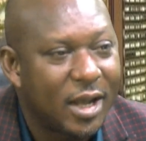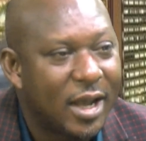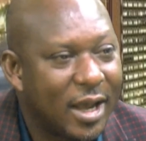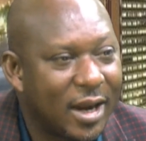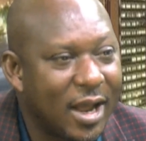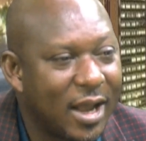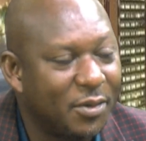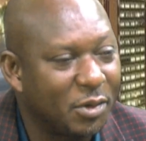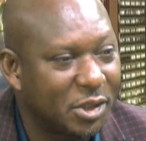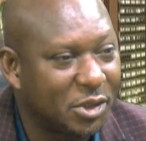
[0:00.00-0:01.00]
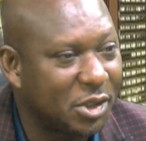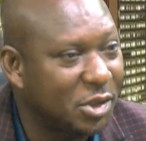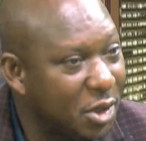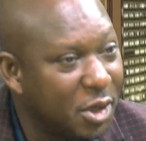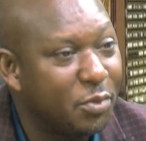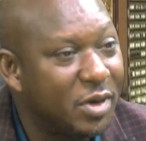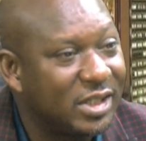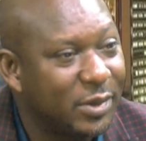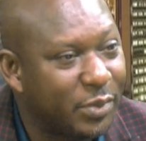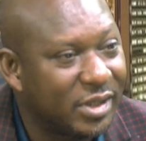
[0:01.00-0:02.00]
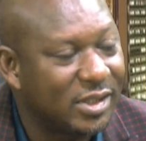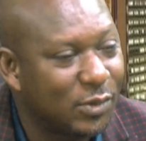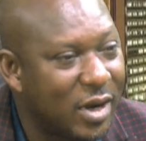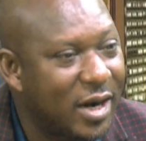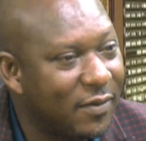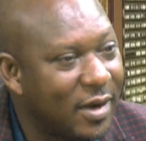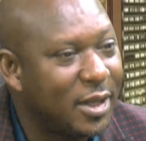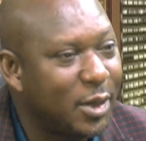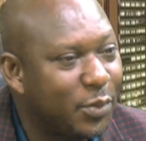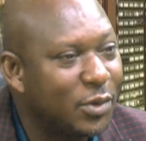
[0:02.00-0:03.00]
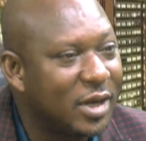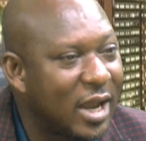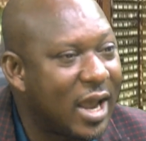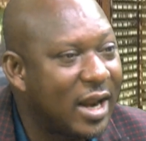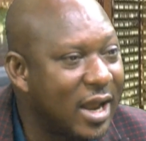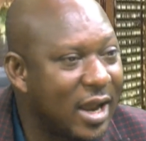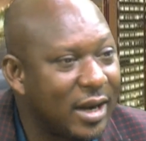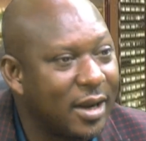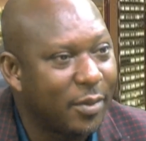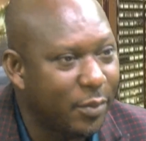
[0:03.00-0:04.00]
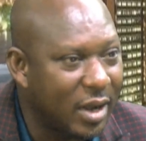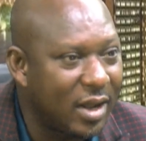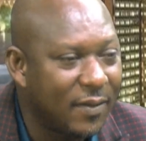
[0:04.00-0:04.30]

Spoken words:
NIN registration, it means the person, wherever they put their NIN number,